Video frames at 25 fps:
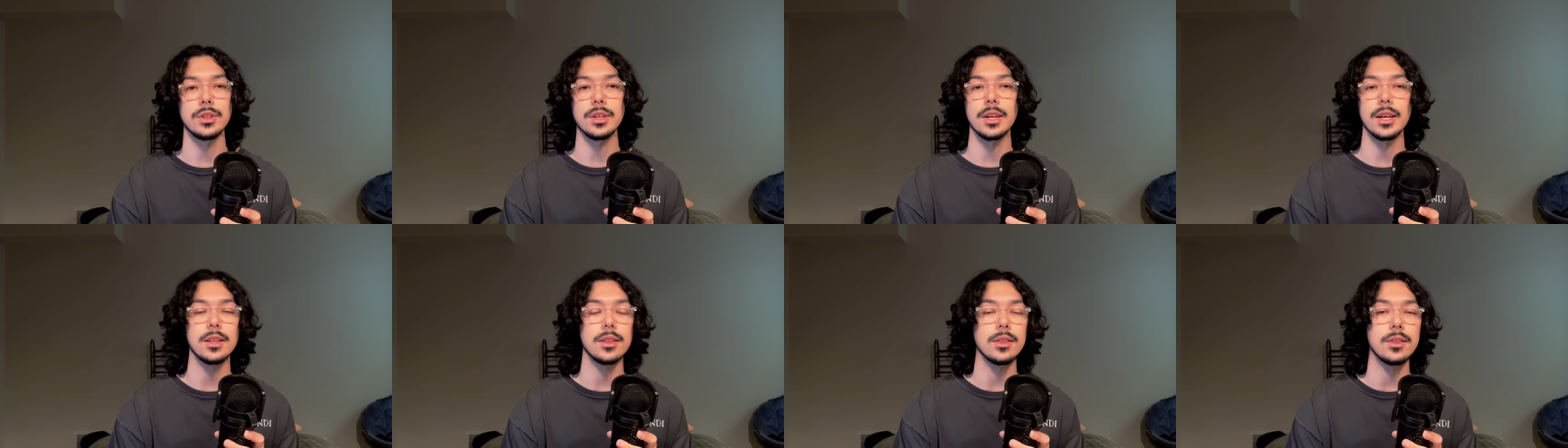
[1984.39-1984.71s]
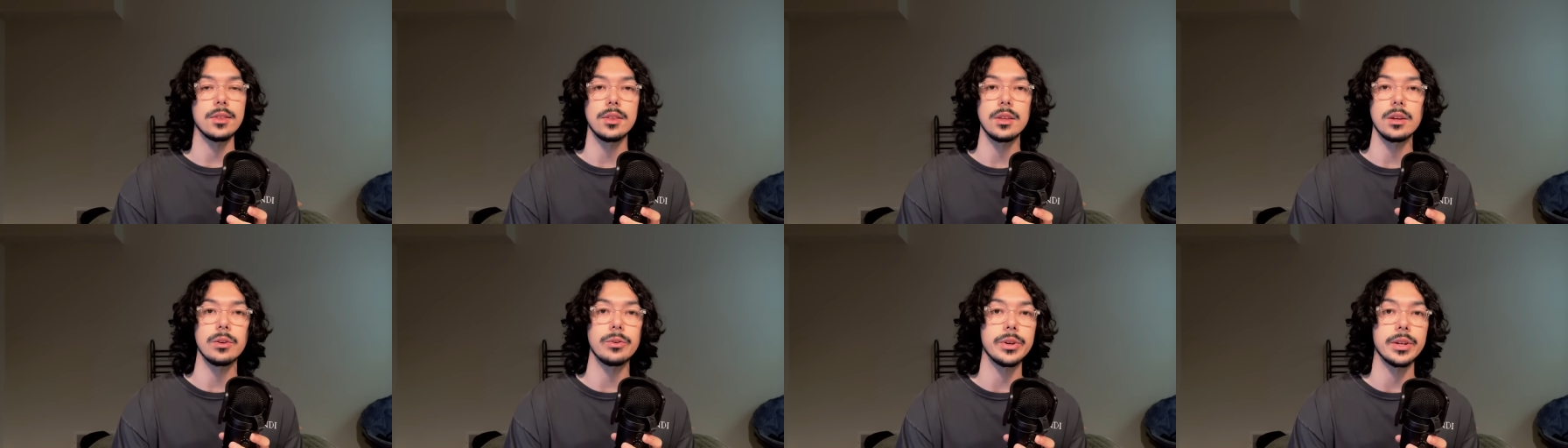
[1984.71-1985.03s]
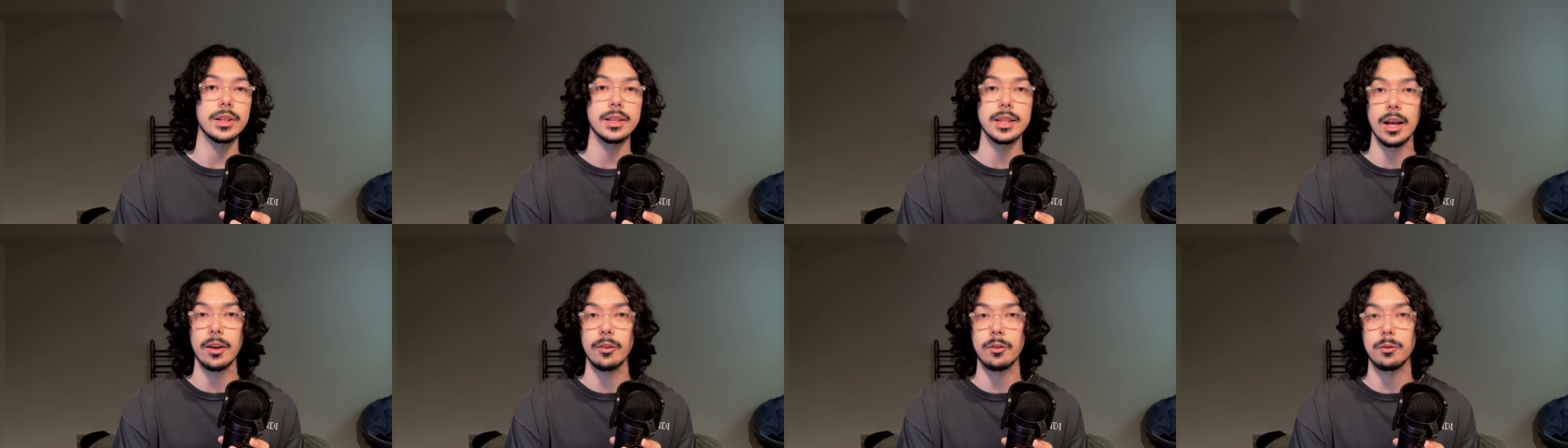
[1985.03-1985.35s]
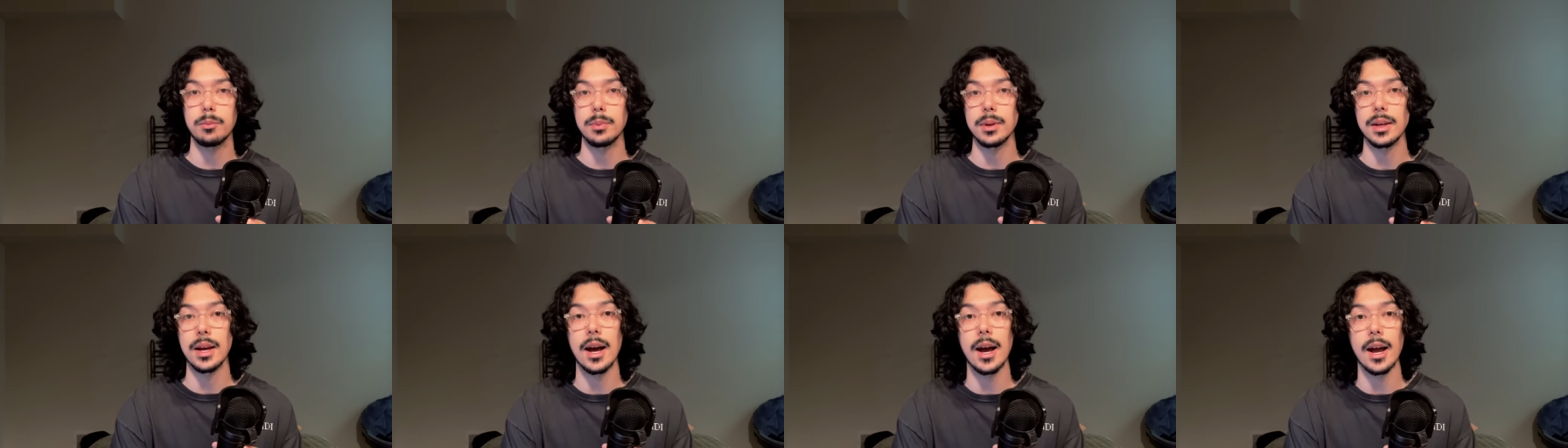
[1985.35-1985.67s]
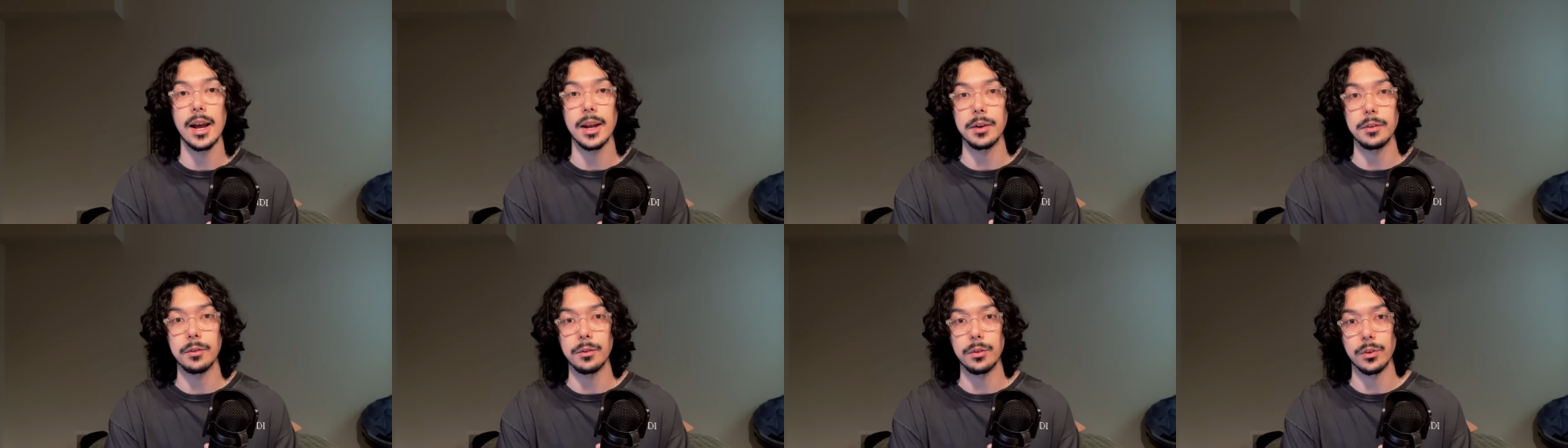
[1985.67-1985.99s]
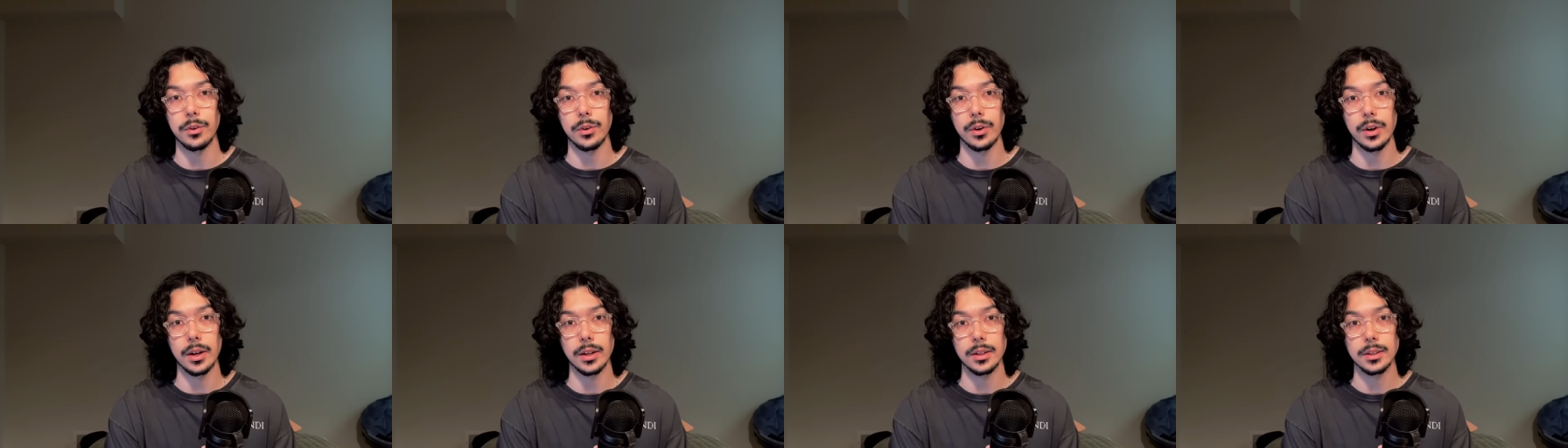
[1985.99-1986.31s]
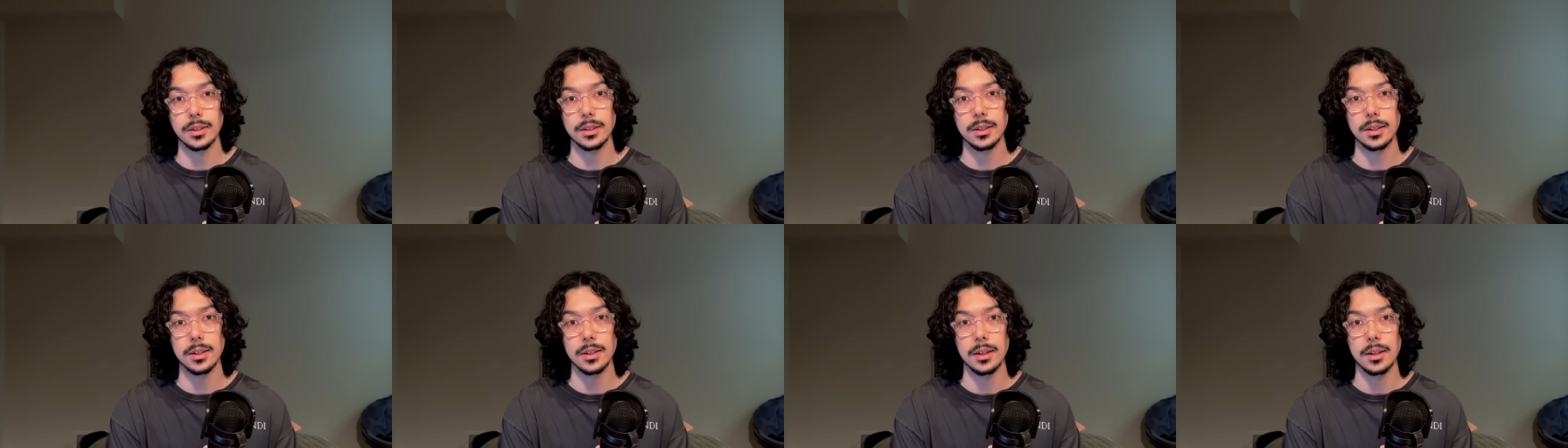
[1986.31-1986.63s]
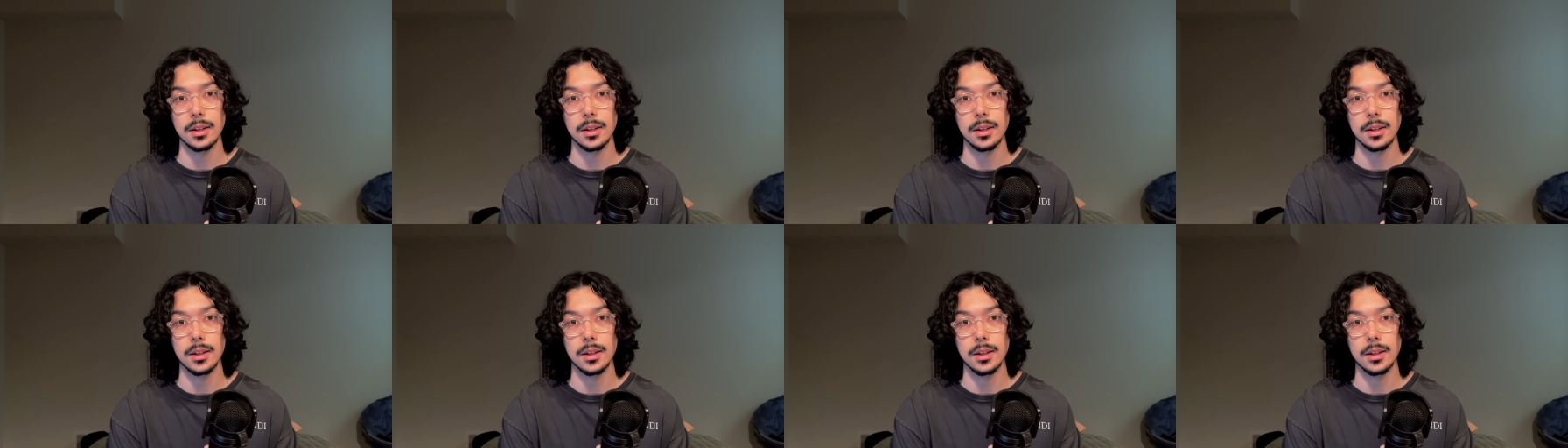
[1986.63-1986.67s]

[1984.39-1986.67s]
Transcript: and theory left behind for us